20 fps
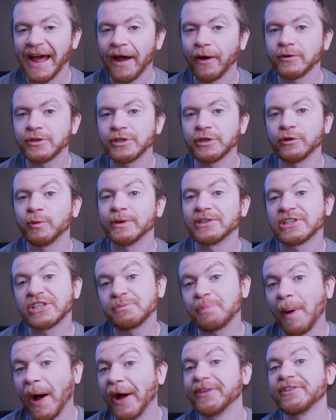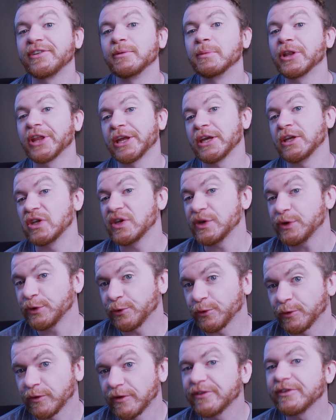how to responsibly
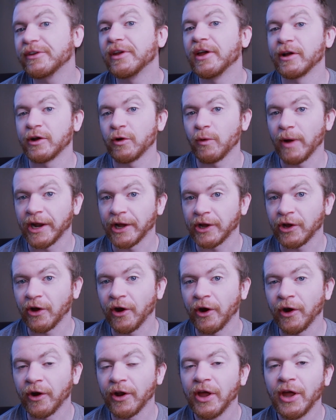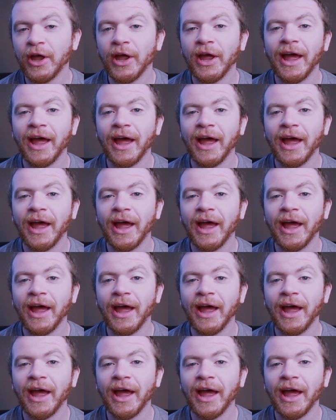use a credit card,